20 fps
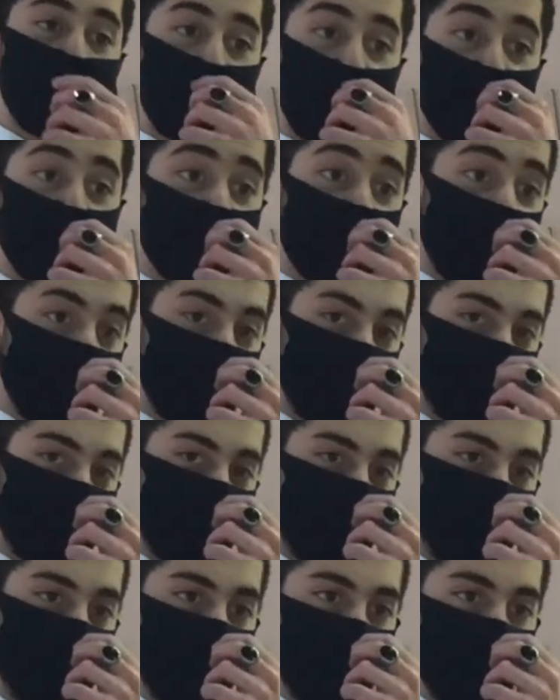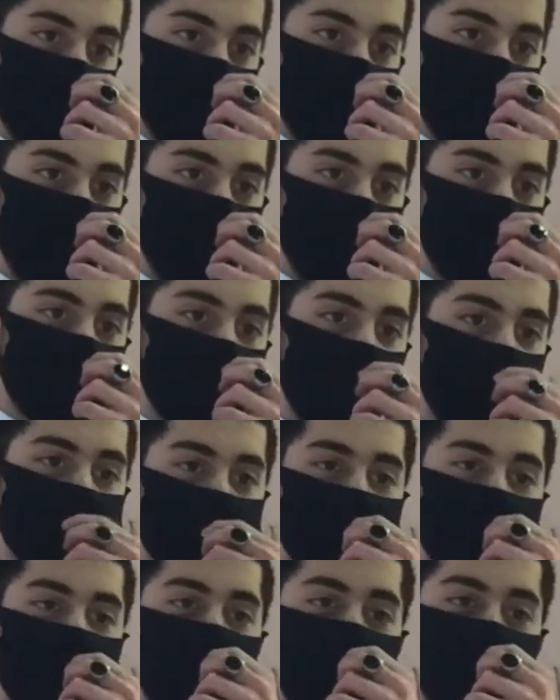chest cavity always has a
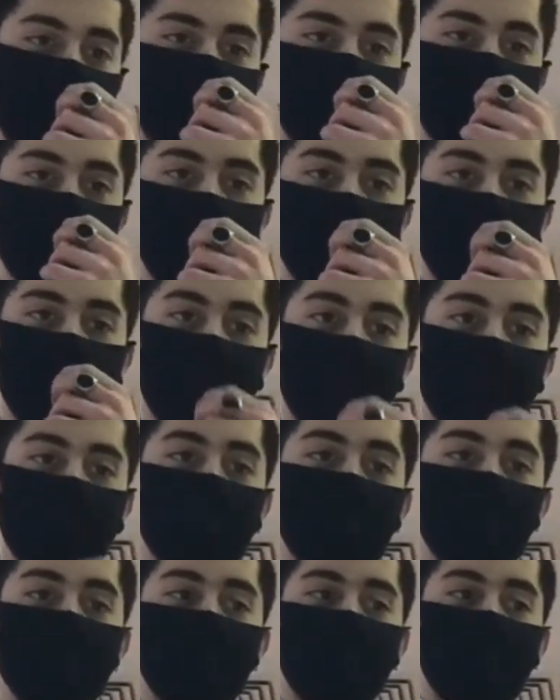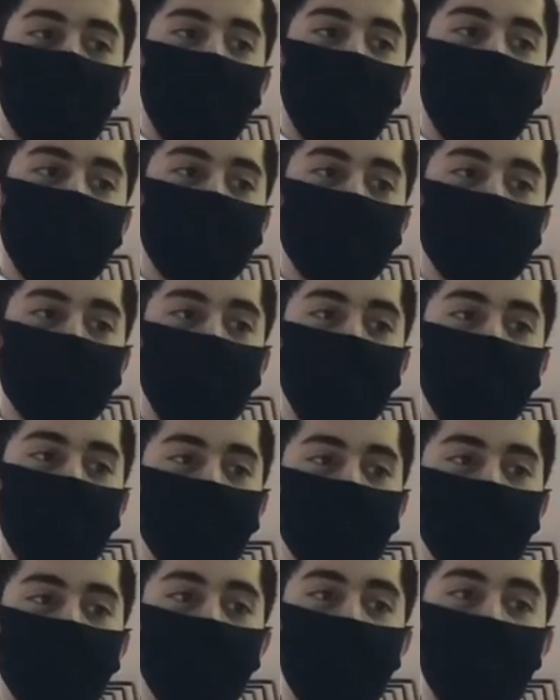slight negative pressure which aids in
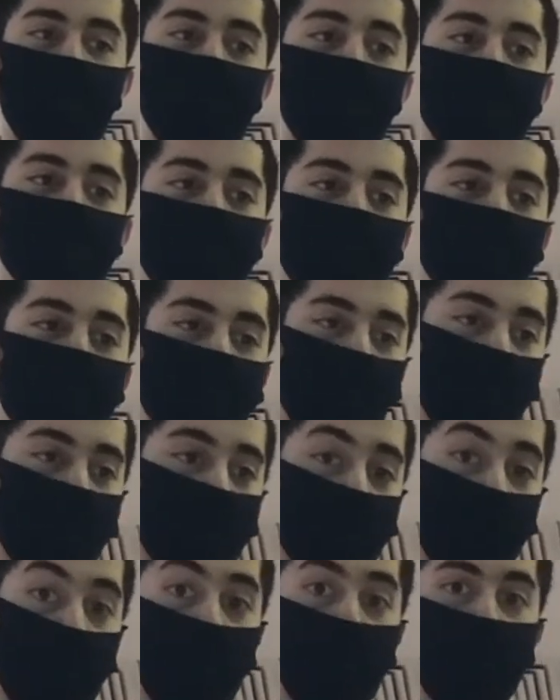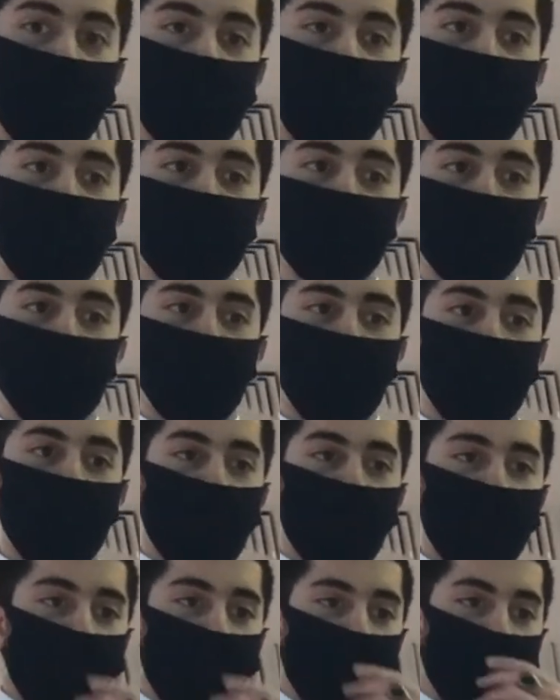keeping the airways of the lungs open.
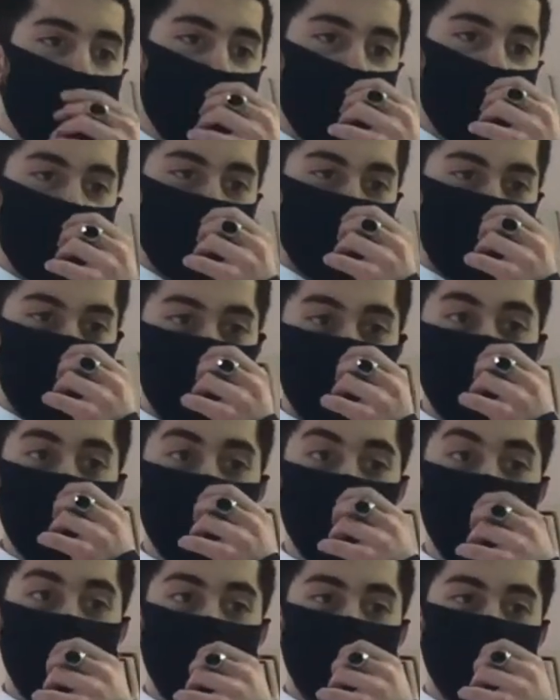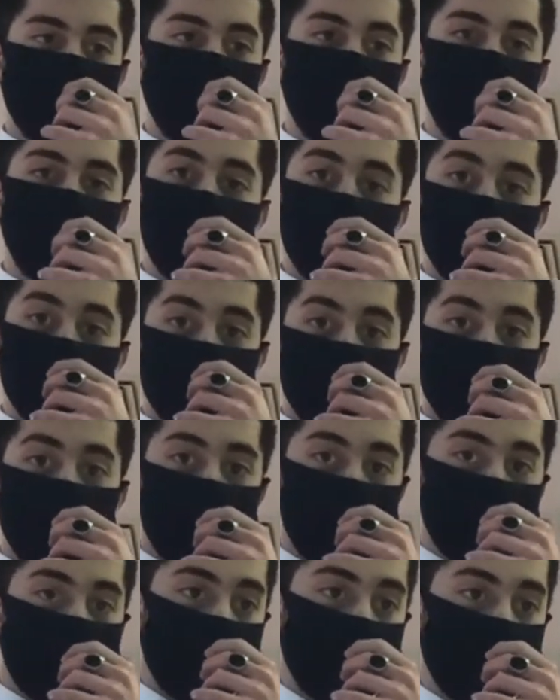During the process of inhalation, also
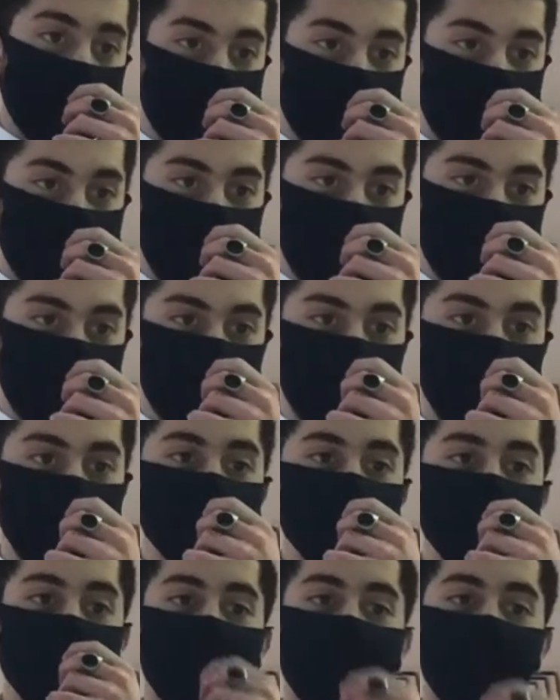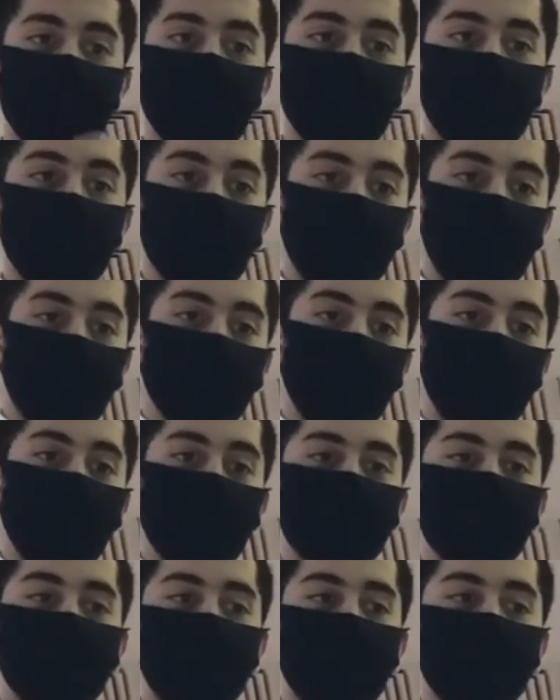known as inspiration, the lung volume
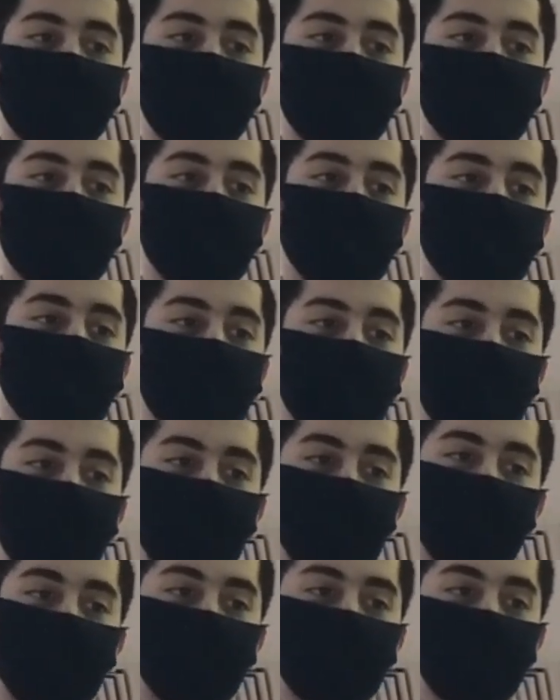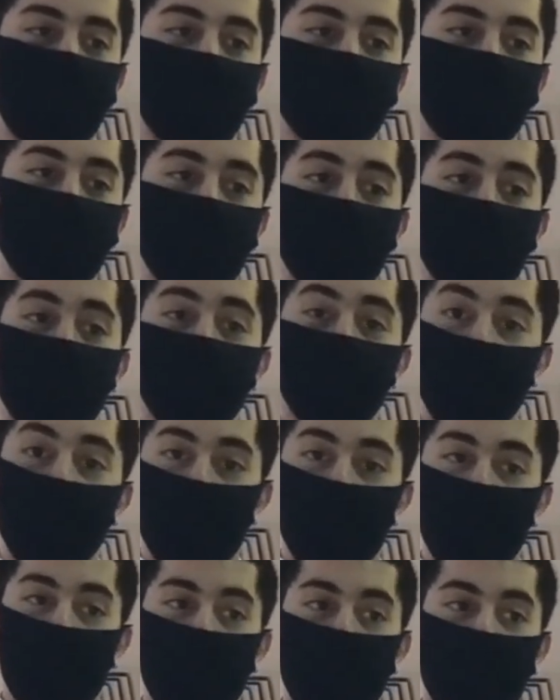expands as a result of the contraction of the
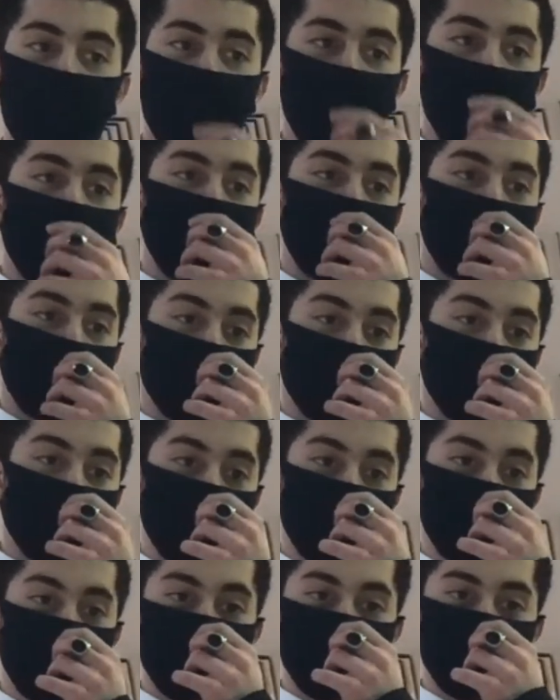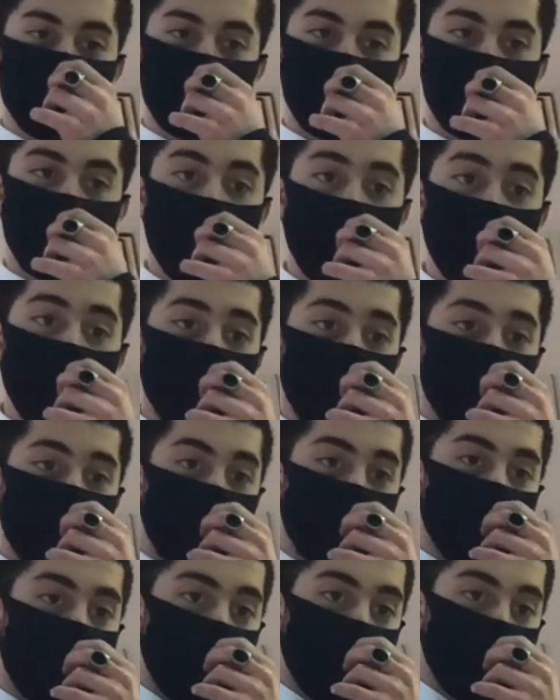diaphragm and intercostal muscles, which
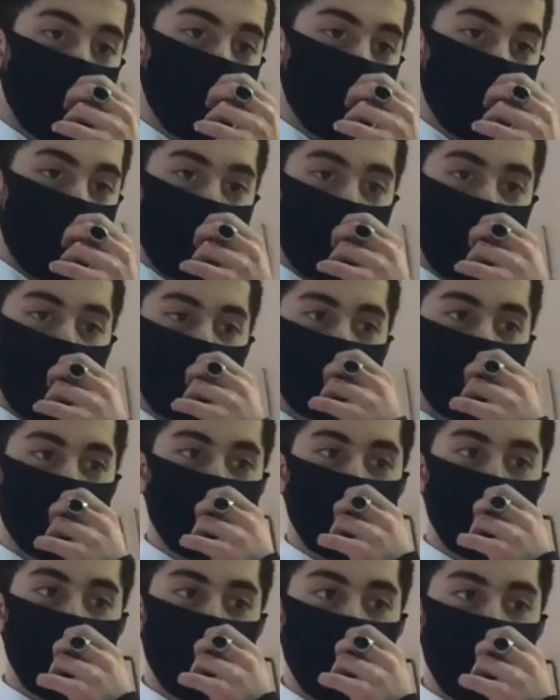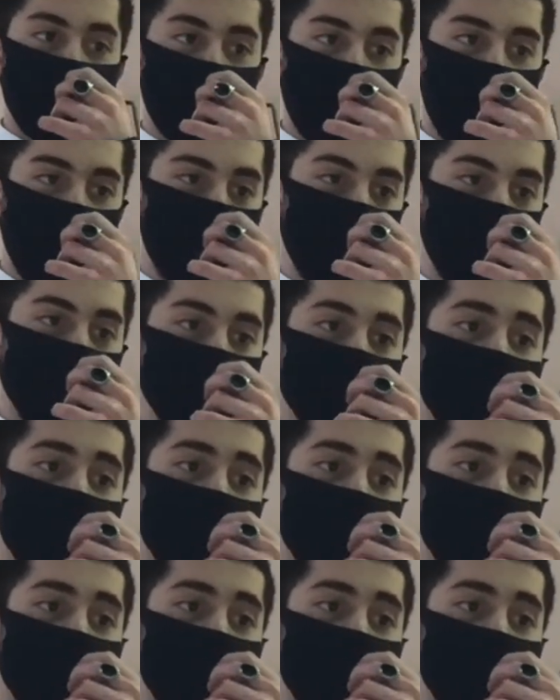are the muscles that are connected to the rib cage,